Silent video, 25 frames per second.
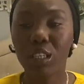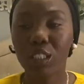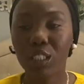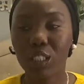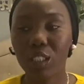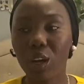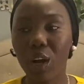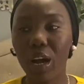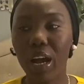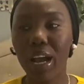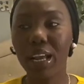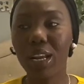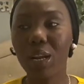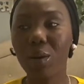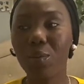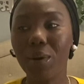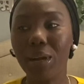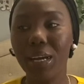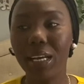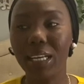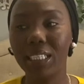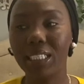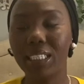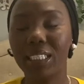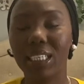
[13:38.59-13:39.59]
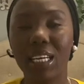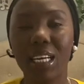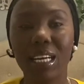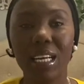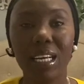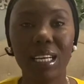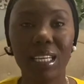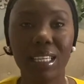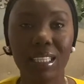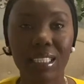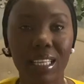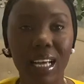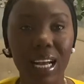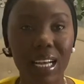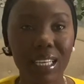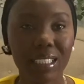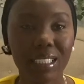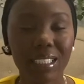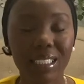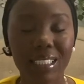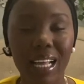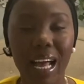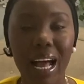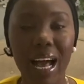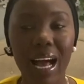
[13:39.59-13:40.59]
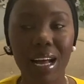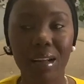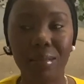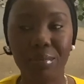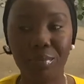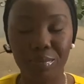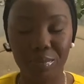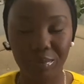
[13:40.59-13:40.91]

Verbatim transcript: So, anyways, that's that.